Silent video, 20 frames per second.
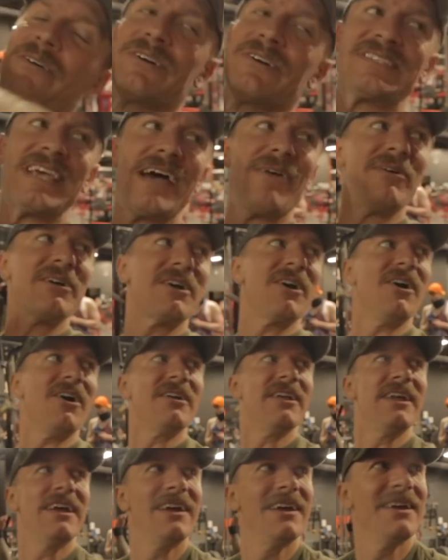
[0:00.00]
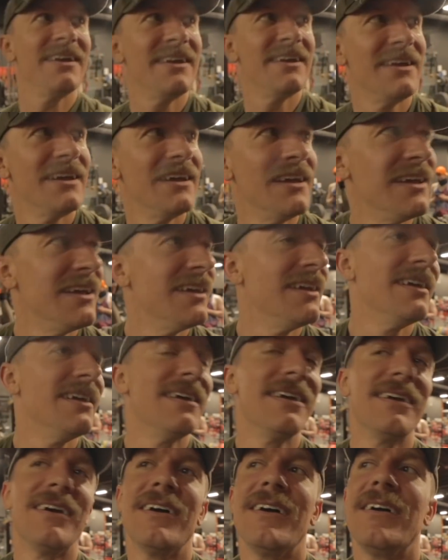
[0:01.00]
What's that one called? It's called a boner.
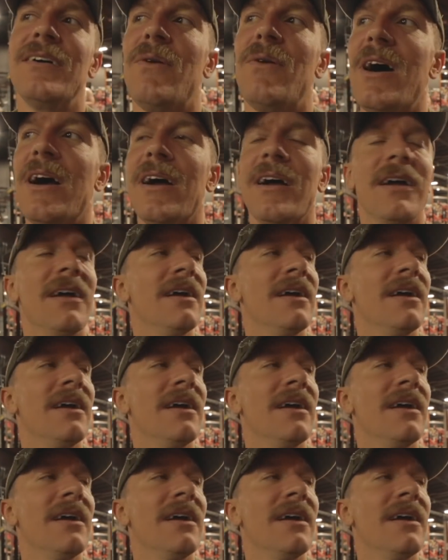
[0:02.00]
Why?